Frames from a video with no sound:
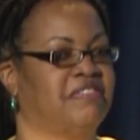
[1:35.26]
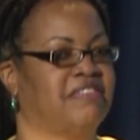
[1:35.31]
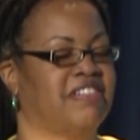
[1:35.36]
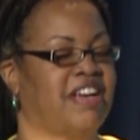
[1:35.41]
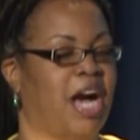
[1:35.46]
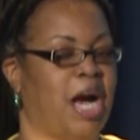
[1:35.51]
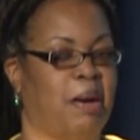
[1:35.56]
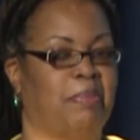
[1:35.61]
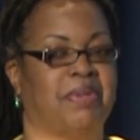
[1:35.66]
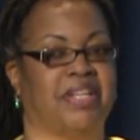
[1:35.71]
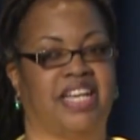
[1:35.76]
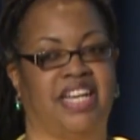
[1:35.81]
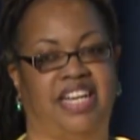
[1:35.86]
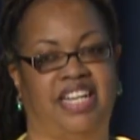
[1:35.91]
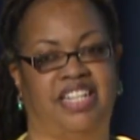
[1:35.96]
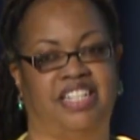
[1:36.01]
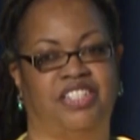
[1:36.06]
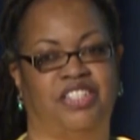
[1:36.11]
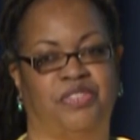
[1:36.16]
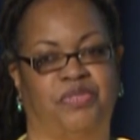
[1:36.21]

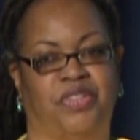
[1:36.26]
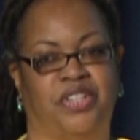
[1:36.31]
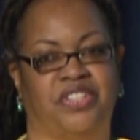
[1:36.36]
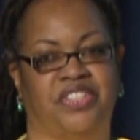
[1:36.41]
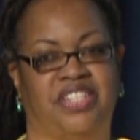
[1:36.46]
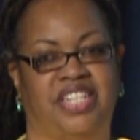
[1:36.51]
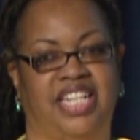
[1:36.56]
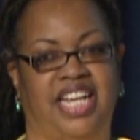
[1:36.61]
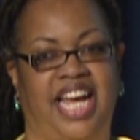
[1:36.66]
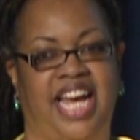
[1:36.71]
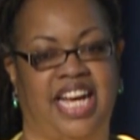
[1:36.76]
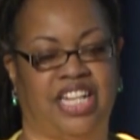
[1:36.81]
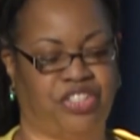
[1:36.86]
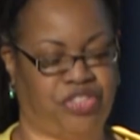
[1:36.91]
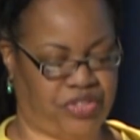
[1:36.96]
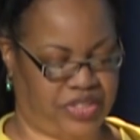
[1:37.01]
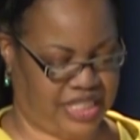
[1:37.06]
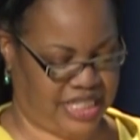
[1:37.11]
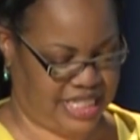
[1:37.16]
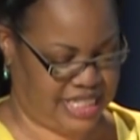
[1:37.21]
complicated diversity
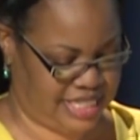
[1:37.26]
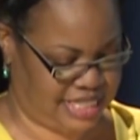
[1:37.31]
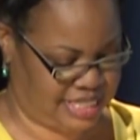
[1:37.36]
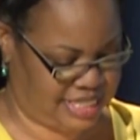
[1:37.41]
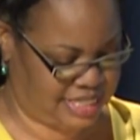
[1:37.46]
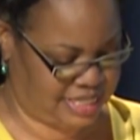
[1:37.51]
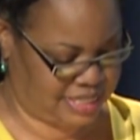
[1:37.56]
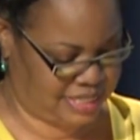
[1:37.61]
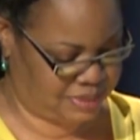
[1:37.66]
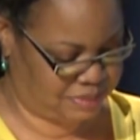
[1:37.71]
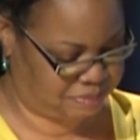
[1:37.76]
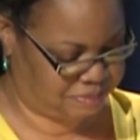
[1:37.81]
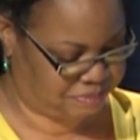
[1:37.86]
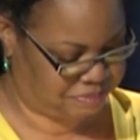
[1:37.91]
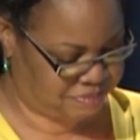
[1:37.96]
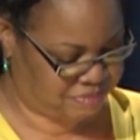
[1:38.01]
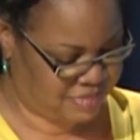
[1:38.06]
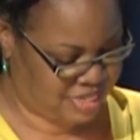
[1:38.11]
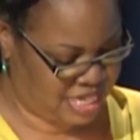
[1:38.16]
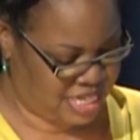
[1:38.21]
actually is.
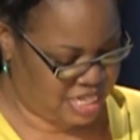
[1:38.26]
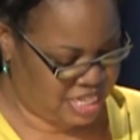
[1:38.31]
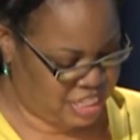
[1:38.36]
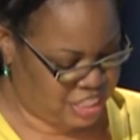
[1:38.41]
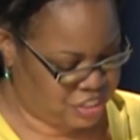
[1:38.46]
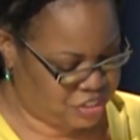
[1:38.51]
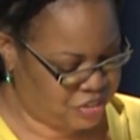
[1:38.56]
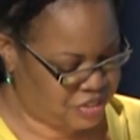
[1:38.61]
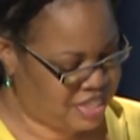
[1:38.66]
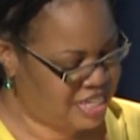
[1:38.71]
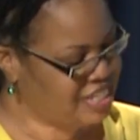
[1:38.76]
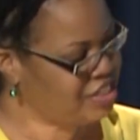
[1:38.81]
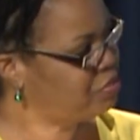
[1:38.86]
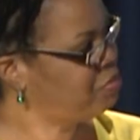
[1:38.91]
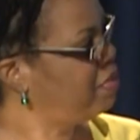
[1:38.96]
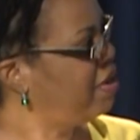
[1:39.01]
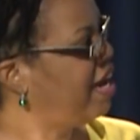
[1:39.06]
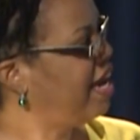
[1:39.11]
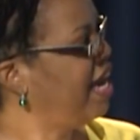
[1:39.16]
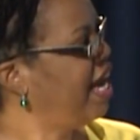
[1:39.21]
So that's
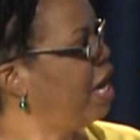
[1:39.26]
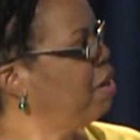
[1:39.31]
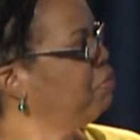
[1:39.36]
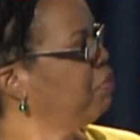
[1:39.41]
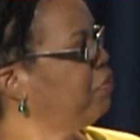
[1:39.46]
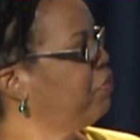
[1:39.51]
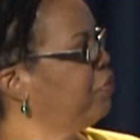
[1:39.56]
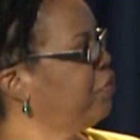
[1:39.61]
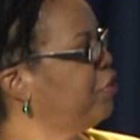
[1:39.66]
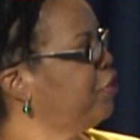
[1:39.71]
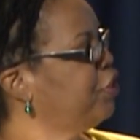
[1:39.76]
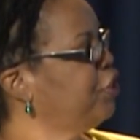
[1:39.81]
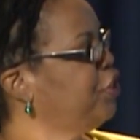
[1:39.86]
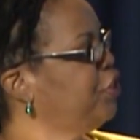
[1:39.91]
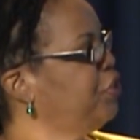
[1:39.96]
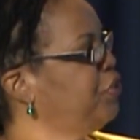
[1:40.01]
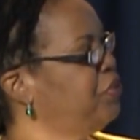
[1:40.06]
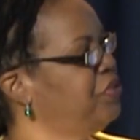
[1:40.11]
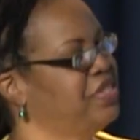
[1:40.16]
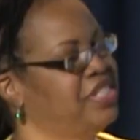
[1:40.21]
why I prefer
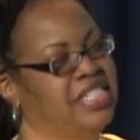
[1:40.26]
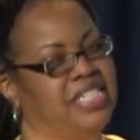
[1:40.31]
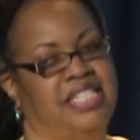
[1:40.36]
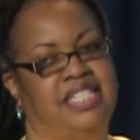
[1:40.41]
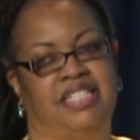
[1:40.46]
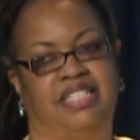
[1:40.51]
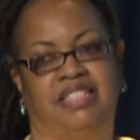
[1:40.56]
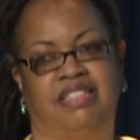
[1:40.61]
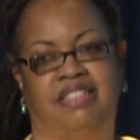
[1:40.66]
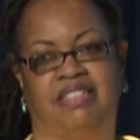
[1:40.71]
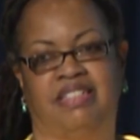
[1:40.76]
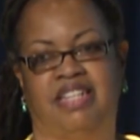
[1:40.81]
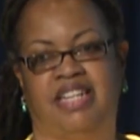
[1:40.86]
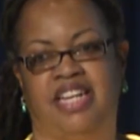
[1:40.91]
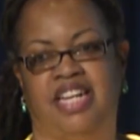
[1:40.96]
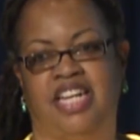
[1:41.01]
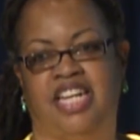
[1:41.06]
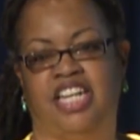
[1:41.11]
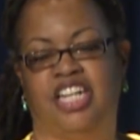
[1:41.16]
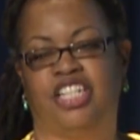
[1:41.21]
using
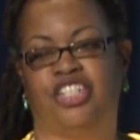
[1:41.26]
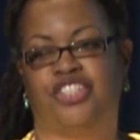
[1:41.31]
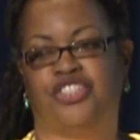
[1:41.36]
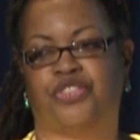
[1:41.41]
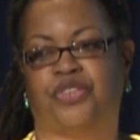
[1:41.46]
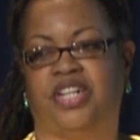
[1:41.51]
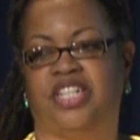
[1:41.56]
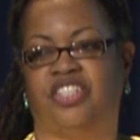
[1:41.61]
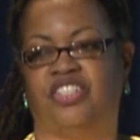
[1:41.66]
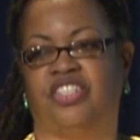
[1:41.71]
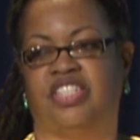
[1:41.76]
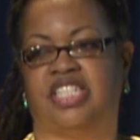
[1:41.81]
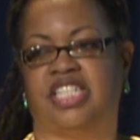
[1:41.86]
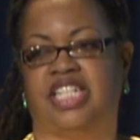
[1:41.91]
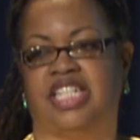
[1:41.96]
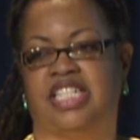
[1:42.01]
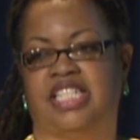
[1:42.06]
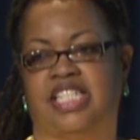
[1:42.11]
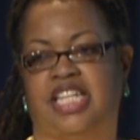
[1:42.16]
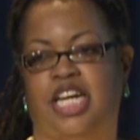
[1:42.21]
illustrations
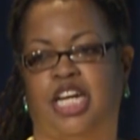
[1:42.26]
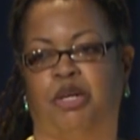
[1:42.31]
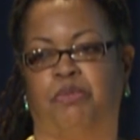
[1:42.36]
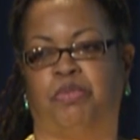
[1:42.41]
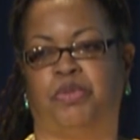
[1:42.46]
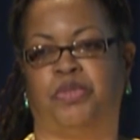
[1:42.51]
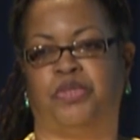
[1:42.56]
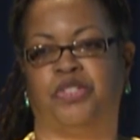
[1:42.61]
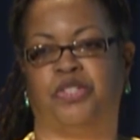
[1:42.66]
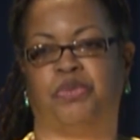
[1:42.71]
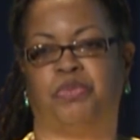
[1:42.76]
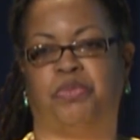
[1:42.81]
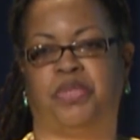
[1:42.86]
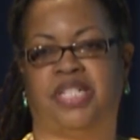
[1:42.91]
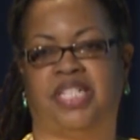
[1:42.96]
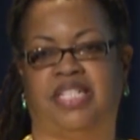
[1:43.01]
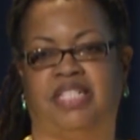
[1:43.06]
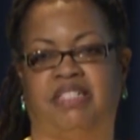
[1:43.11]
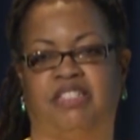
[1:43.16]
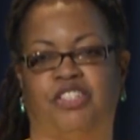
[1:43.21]
and examples
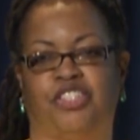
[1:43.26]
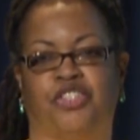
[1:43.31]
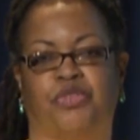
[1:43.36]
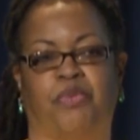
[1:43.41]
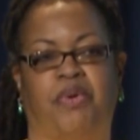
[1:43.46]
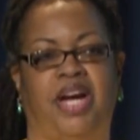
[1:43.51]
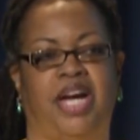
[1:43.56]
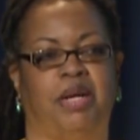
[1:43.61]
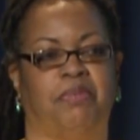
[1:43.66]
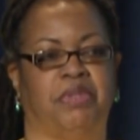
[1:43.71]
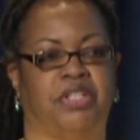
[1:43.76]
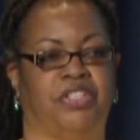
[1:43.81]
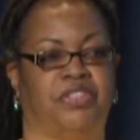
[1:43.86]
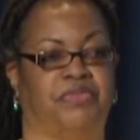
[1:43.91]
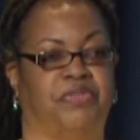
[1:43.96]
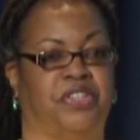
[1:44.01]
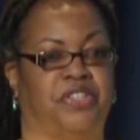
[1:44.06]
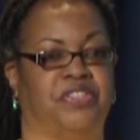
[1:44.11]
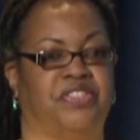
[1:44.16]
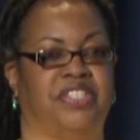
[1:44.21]
when describing
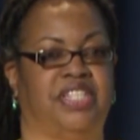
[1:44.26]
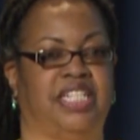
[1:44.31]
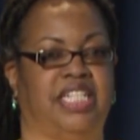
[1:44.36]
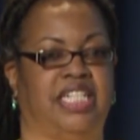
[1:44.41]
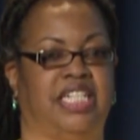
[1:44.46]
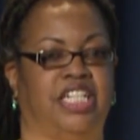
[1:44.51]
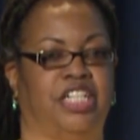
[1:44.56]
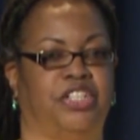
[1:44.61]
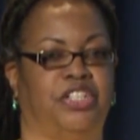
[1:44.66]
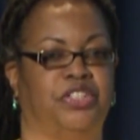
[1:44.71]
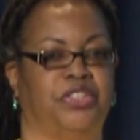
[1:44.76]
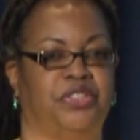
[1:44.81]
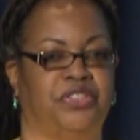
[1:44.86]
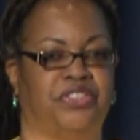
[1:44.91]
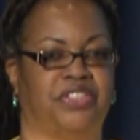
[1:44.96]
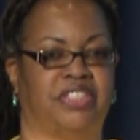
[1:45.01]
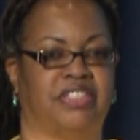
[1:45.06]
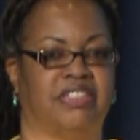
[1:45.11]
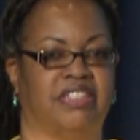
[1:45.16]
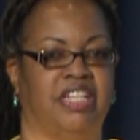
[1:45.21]
diversity and
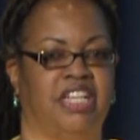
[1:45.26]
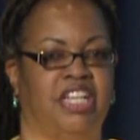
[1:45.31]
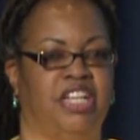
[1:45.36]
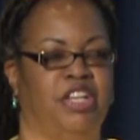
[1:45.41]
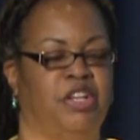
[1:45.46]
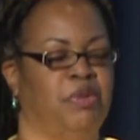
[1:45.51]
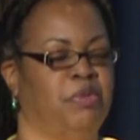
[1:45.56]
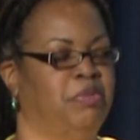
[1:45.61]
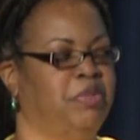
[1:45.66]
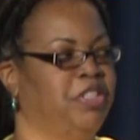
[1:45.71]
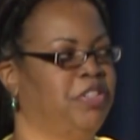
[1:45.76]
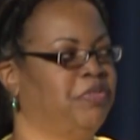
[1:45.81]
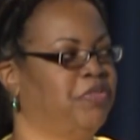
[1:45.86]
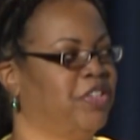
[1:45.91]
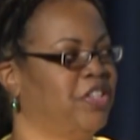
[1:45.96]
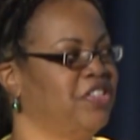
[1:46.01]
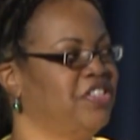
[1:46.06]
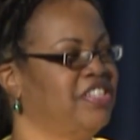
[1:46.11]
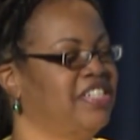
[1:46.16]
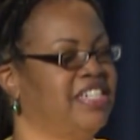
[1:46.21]
inclusion. With
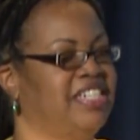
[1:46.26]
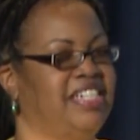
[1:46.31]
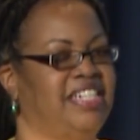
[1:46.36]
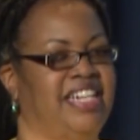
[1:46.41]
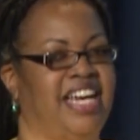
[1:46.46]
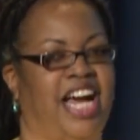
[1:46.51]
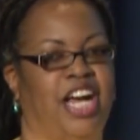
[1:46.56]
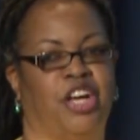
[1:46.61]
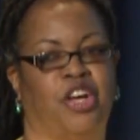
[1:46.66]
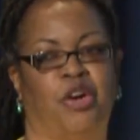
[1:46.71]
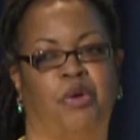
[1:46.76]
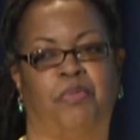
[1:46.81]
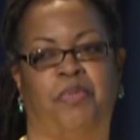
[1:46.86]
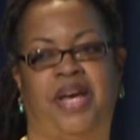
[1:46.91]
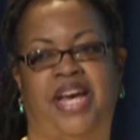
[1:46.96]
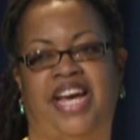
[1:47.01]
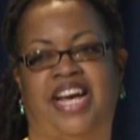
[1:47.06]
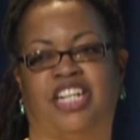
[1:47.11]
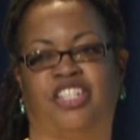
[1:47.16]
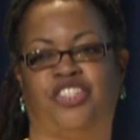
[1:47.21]
diversity, I go
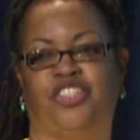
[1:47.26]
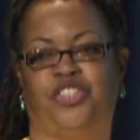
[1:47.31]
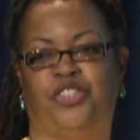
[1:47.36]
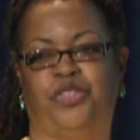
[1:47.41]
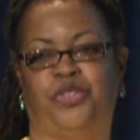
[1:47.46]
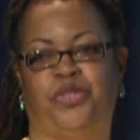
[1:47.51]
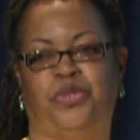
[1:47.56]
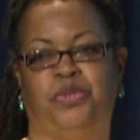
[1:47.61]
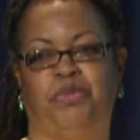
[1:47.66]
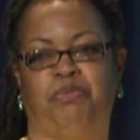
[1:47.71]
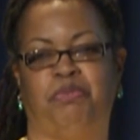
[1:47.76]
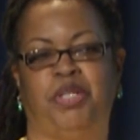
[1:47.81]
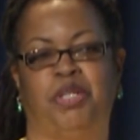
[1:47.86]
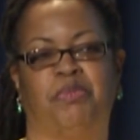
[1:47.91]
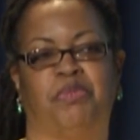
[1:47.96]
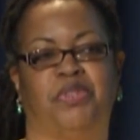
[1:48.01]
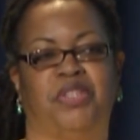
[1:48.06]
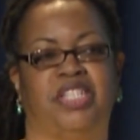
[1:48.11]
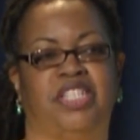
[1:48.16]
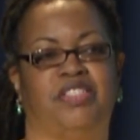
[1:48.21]
back to
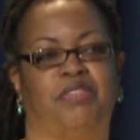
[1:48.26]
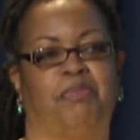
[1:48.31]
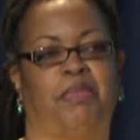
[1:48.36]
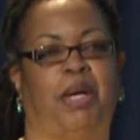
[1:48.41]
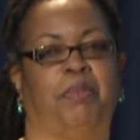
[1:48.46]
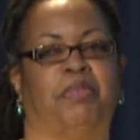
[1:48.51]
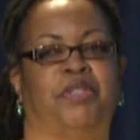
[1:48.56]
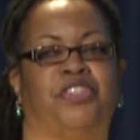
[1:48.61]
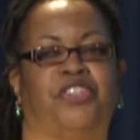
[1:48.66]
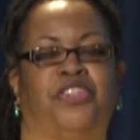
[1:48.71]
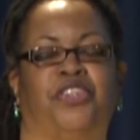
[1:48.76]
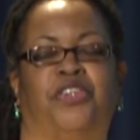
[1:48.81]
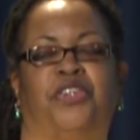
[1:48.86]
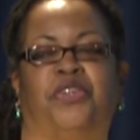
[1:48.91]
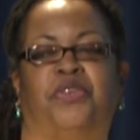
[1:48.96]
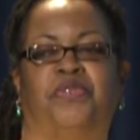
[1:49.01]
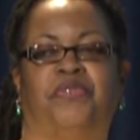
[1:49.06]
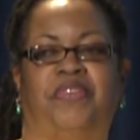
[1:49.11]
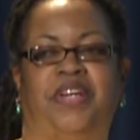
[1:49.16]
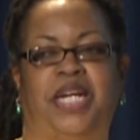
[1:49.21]
memories of my
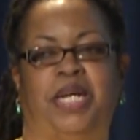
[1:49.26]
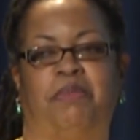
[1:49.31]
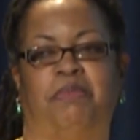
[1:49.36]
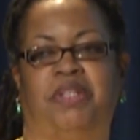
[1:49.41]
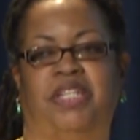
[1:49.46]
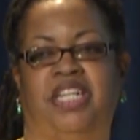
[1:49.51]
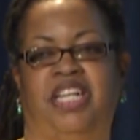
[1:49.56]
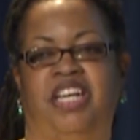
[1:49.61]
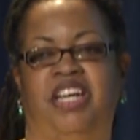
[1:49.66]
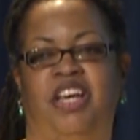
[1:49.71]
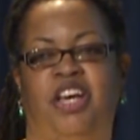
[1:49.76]
paternal family,